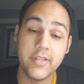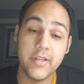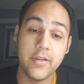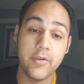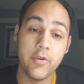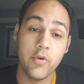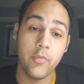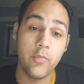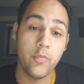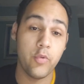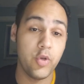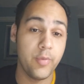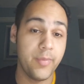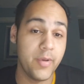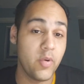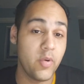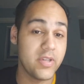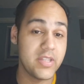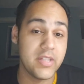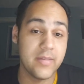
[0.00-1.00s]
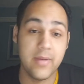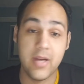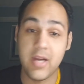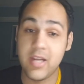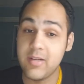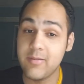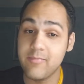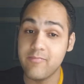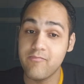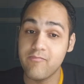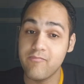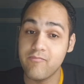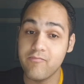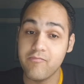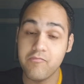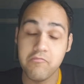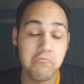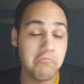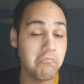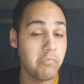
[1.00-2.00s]
in the group? Will it be Guatemala?
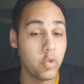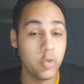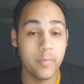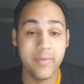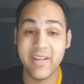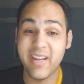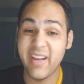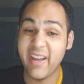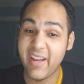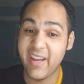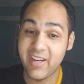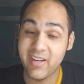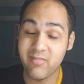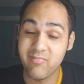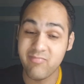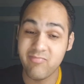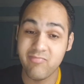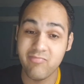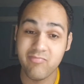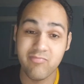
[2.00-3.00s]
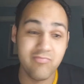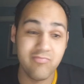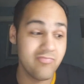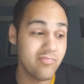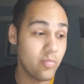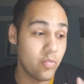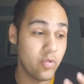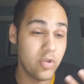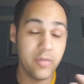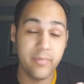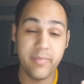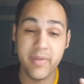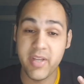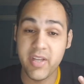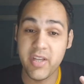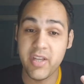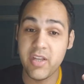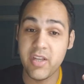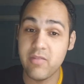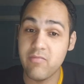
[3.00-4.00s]
Will it be Guyana? Will it
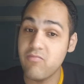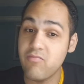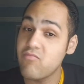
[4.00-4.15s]
be